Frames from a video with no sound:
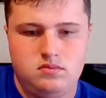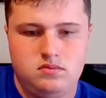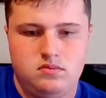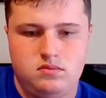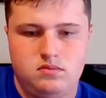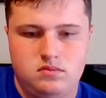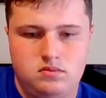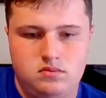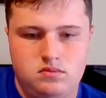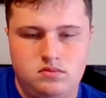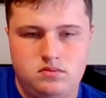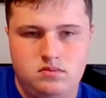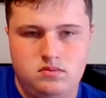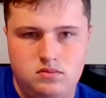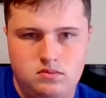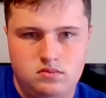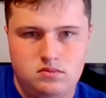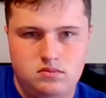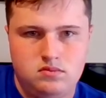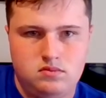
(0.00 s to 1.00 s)

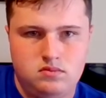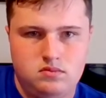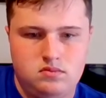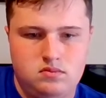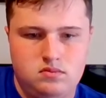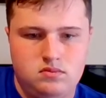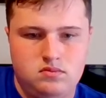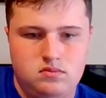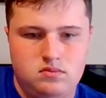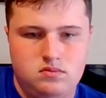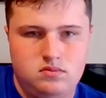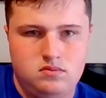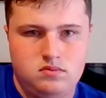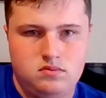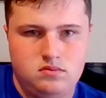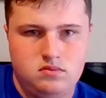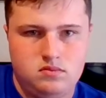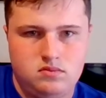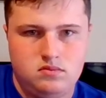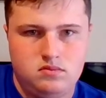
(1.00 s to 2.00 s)

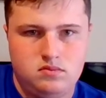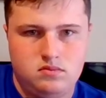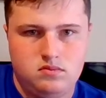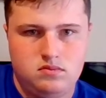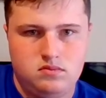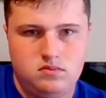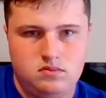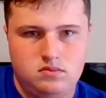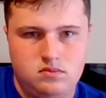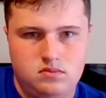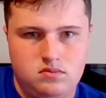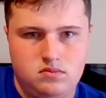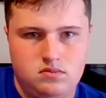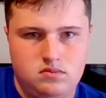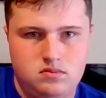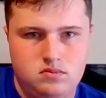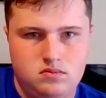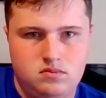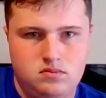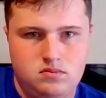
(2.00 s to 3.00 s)

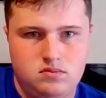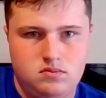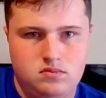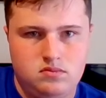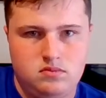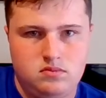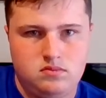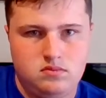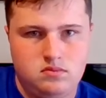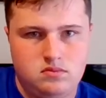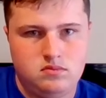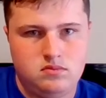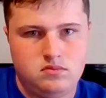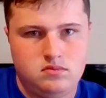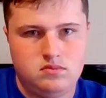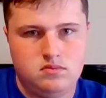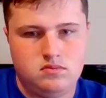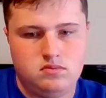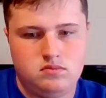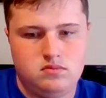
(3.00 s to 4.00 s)

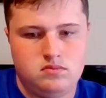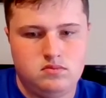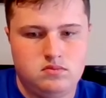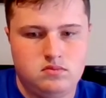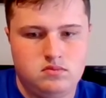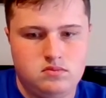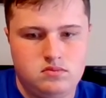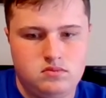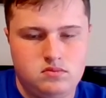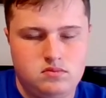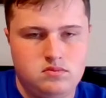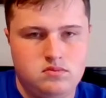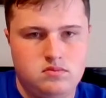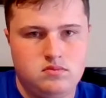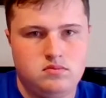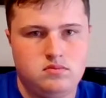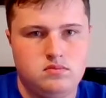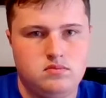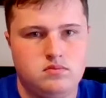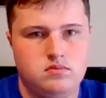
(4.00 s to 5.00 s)

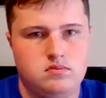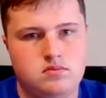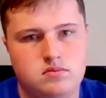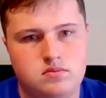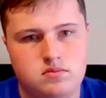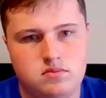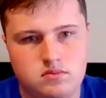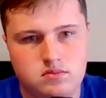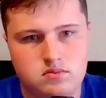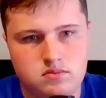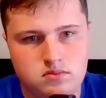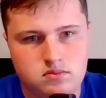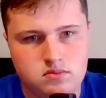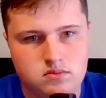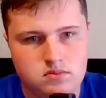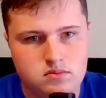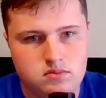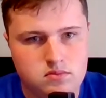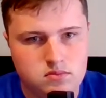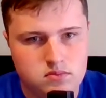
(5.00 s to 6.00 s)

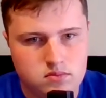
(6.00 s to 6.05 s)
The person shown says nothing.